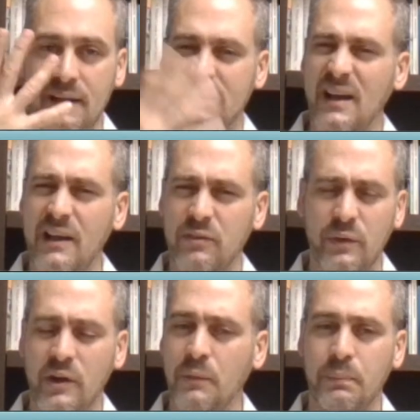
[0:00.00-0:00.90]
His eyes
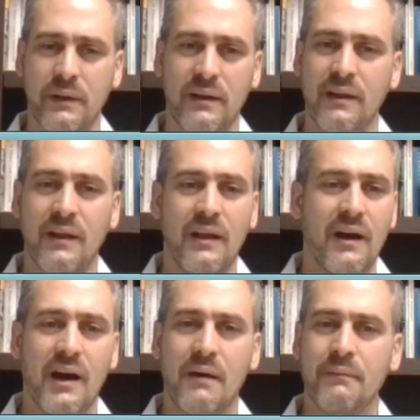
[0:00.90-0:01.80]
would open.
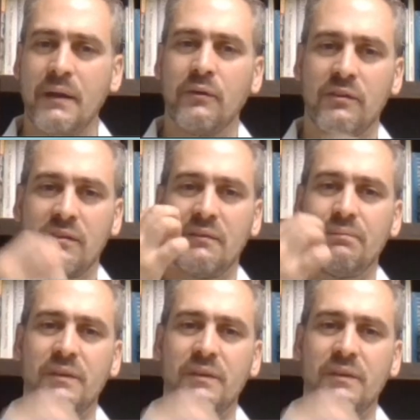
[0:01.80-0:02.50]
It was